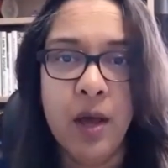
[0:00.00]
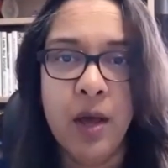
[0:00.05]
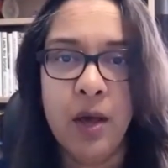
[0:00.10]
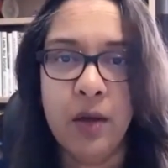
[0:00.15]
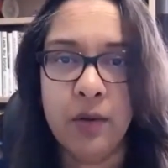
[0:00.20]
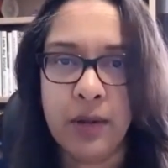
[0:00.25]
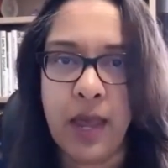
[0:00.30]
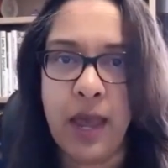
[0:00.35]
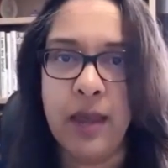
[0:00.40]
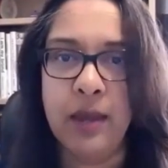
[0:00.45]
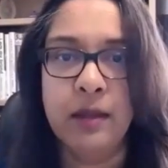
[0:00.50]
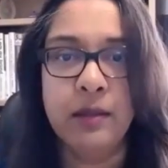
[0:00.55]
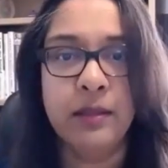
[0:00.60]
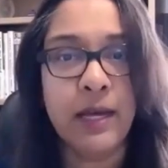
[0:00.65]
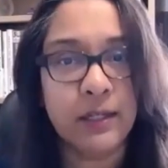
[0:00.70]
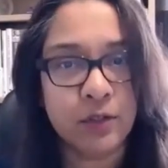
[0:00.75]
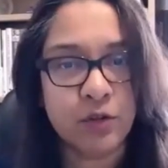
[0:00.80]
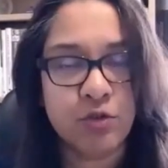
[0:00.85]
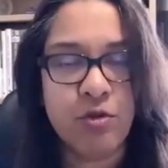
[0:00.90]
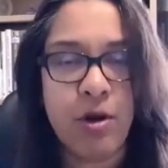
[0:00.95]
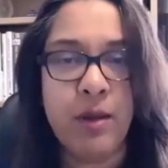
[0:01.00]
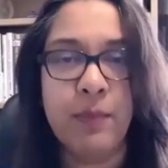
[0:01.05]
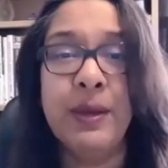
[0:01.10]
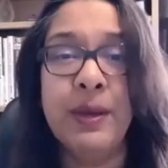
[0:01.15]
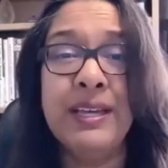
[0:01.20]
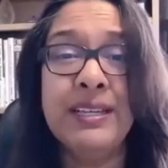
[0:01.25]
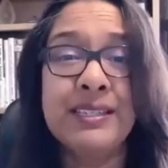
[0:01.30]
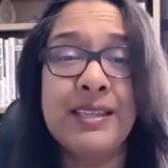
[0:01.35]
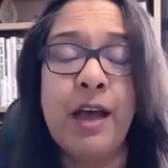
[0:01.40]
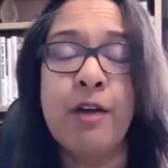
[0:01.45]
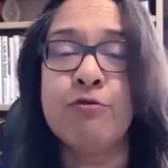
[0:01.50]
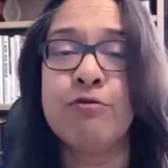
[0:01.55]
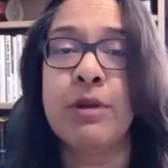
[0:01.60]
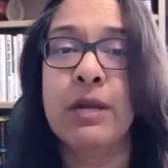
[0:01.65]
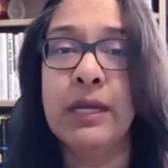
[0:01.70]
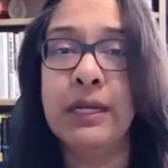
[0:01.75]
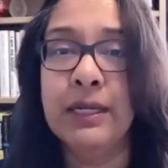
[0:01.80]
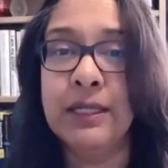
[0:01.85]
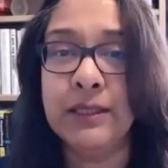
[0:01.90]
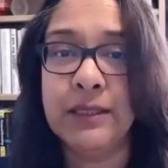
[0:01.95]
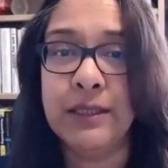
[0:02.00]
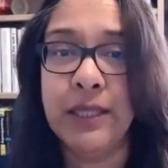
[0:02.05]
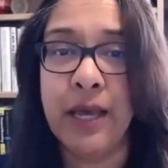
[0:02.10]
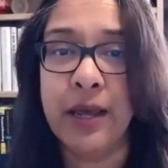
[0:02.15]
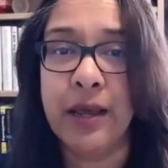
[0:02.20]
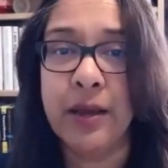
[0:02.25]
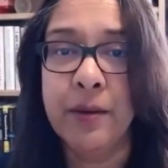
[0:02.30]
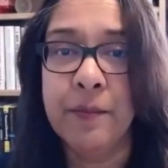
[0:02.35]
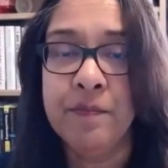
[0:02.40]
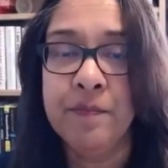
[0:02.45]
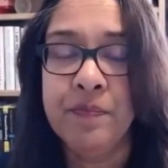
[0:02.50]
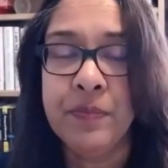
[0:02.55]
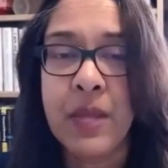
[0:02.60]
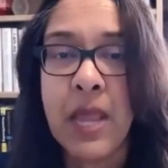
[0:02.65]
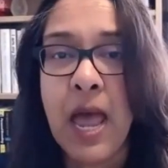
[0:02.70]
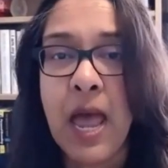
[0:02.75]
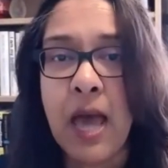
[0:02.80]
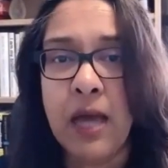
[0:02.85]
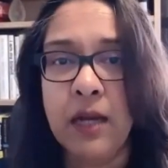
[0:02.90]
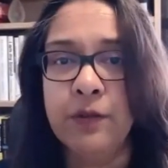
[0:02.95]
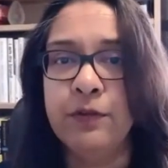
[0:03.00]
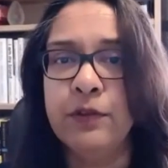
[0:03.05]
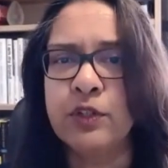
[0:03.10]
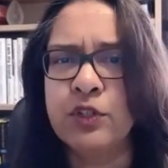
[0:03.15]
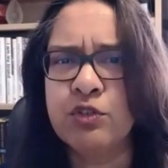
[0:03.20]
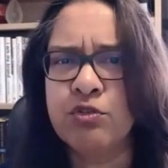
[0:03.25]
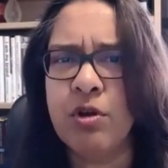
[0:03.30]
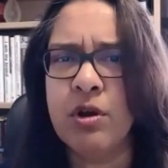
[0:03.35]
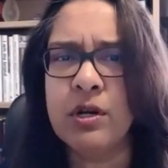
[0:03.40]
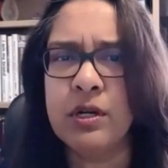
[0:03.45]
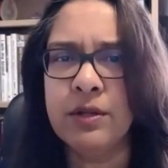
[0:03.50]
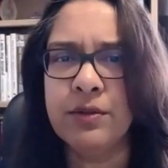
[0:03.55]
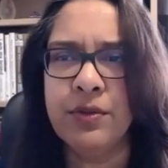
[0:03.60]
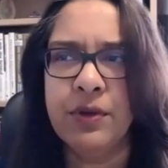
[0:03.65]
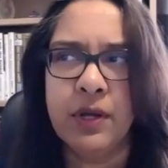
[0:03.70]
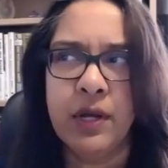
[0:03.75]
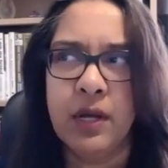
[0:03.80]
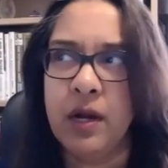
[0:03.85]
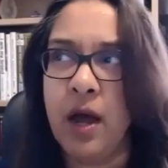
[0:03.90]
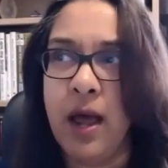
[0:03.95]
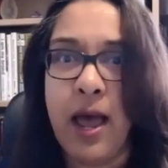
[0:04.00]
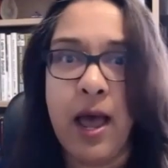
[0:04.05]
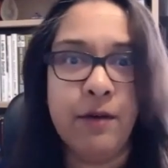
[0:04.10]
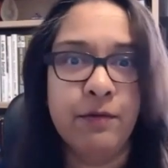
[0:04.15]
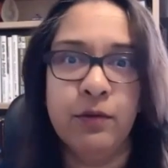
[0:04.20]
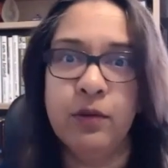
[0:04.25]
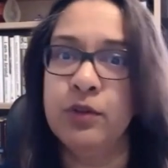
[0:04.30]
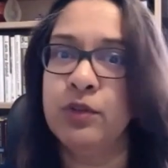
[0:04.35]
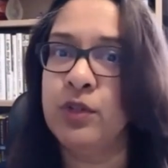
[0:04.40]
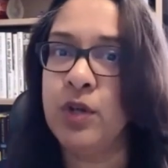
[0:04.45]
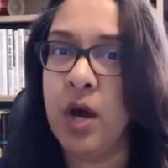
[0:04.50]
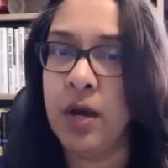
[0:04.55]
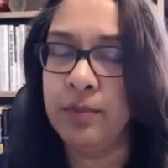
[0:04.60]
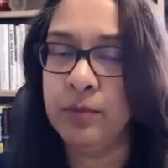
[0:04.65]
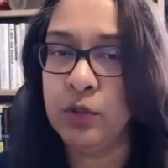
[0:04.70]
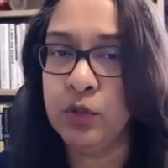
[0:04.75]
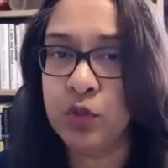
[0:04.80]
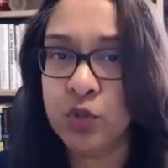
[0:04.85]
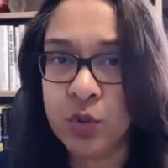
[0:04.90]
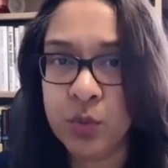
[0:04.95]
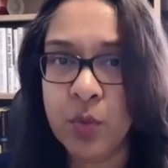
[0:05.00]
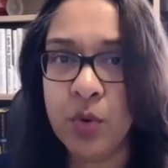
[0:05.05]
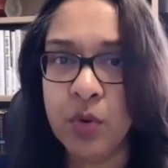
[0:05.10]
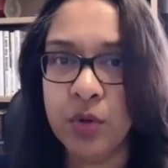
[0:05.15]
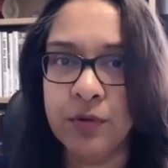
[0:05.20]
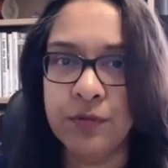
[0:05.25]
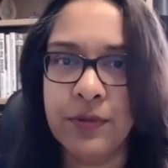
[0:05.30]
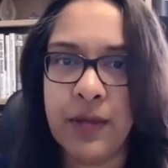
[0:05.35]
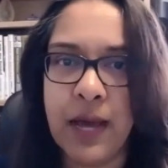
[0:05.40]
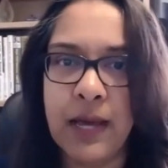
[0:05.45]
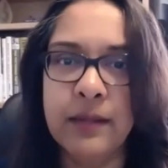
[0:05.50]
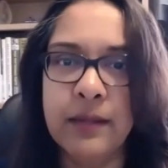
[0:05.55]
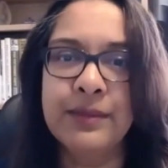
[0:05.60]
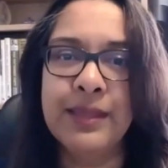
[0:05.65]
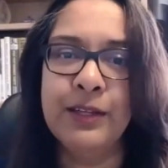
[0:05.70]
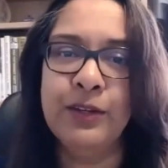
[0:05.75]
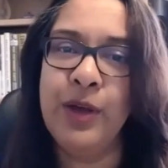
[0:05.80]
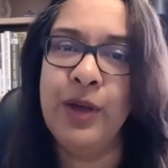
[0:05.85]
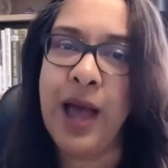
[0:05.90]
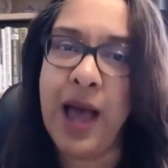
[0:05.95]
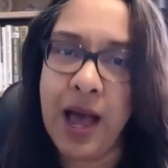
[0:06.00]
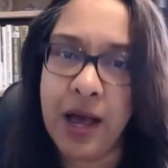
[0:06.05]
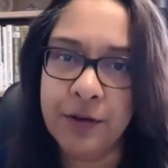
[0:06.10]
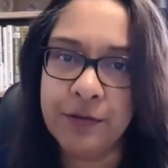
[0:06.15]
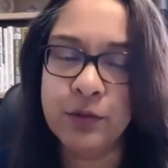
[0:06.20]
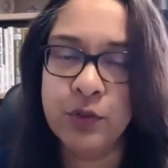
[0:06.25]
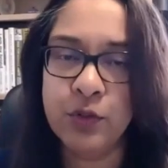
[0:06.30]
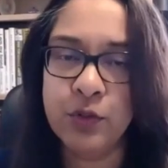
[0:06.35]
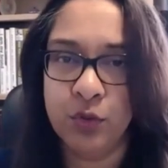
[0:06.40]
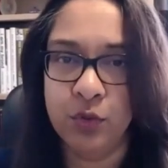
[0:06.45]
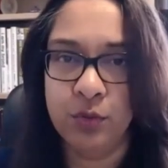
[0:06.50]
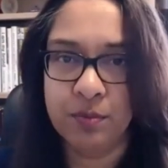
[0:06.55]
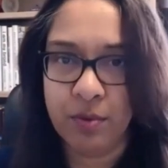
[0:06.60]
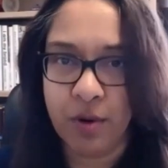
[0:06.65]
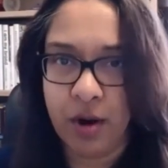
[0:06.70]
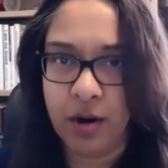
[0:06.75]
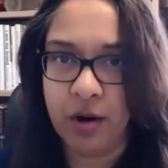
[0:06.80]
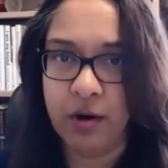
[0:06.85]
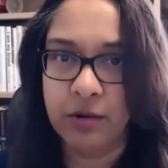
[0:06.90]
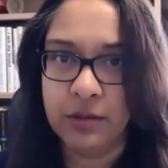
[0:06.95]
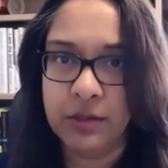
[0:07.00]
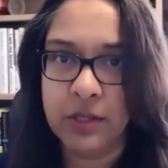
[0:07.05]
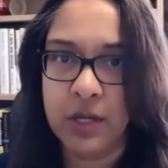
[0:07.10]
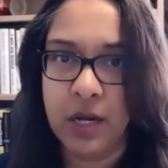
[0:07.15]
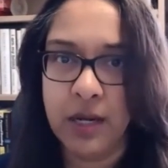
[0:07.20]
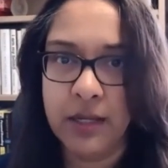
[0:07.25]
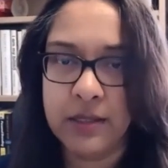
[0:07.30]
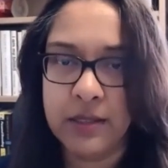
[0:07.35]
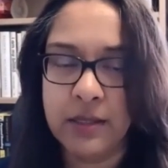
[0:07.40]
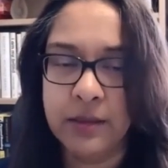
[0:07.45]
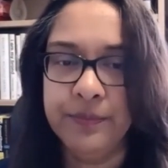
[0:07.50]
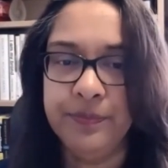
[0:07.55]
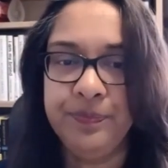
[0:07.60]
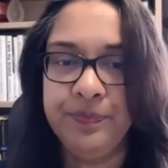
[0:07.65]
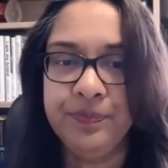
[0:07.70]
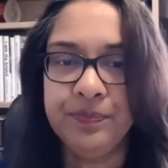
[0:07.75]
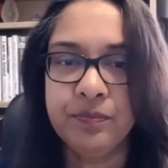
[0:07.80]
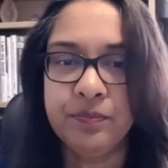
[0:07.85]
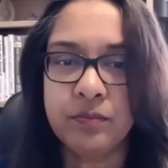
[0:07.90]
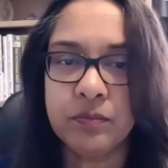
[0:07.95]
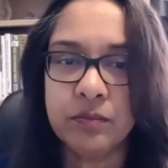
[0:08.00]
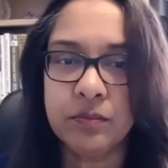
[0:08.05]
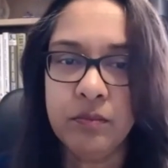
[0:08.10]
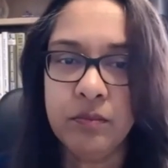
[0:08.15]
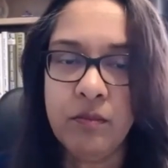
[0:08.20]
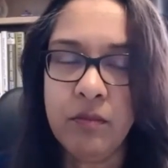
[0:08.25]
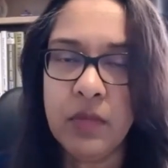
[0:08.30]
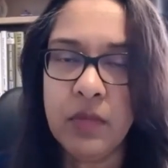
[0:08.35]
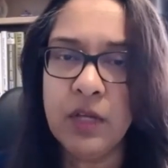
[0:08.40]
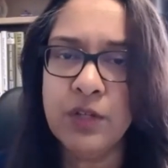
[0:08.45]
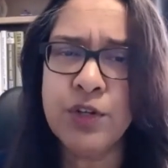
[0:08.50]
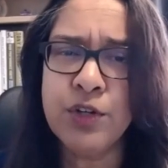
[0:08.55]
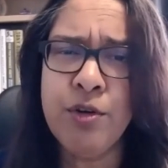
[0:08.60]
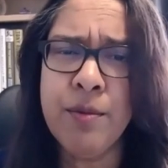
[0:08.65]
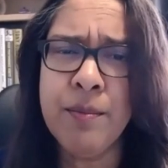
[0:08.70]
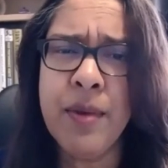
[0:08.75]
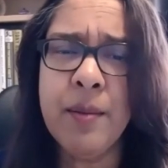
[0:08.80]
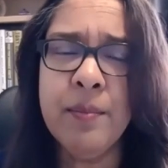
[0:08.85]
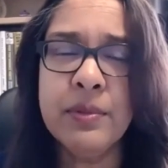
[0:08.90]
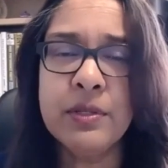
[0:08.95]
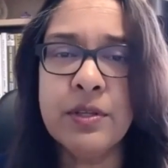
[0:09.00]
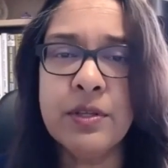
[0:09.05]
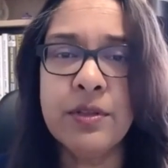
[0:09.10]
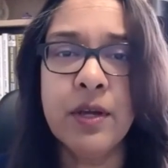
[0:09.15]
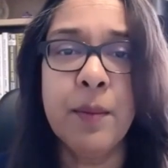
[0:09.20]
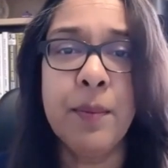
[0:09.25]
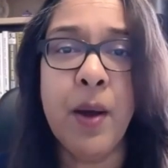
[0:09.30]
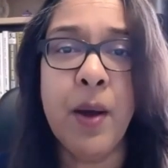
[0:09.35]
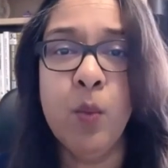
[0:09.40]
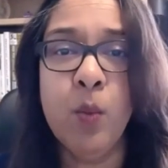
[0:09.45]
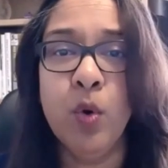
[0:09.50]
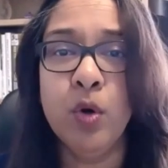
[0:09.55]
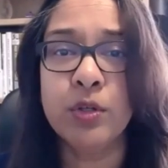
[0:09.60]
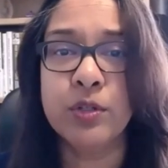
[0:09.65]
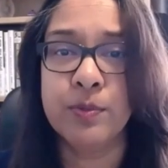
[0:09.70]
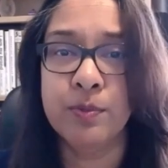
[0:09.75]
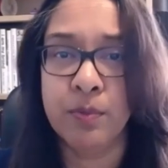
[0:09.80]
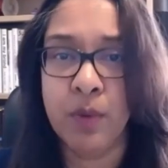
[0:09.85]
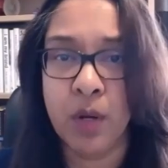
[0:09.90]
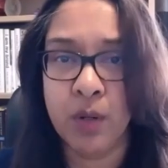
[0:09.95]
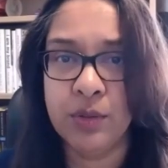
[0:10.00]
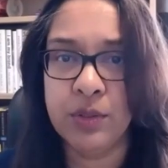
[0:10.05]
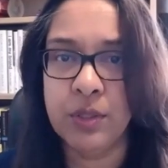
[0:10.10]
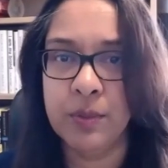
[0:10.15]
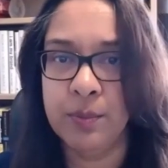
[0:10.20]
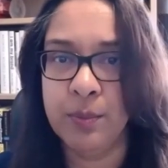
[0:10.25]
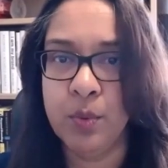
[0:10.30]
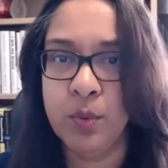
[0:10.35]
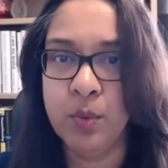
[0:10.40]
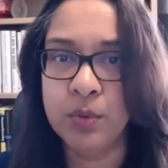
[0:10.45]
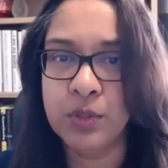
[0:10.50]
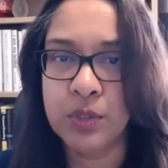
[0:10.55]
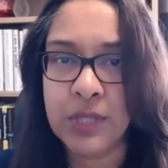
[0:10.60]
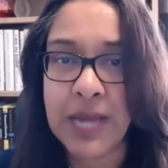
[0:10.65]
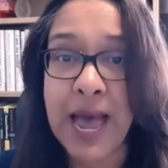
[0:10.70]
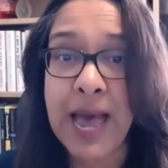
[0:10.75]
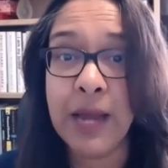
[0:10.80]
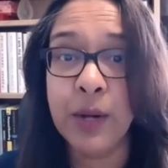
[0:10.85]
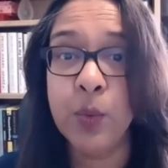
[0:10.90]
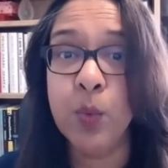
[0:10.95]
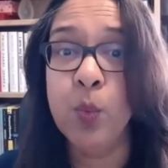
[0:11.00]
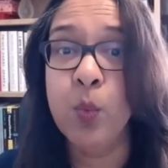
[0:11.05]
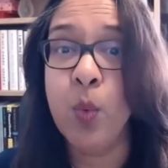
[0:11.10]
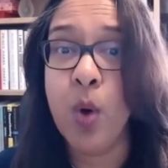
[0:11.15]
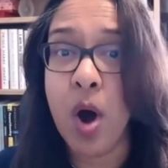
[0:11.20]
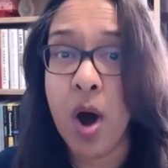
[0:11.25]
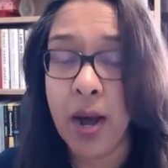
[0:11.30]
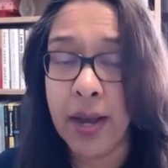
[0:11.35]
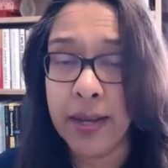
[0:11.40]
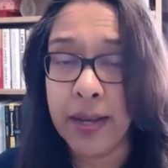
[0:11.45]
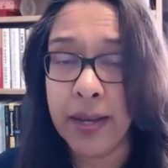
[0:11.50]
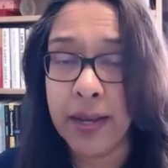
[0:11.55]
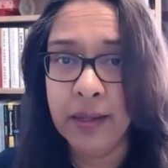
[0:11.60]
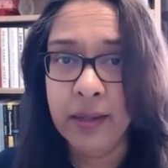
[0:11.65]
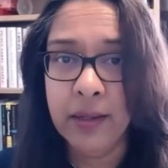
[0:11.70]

okay that's great but is that realistic and if you're struggling thinking, I haven't got time to do all of that, then you have to prioritize. So remember to think about what's most important and why.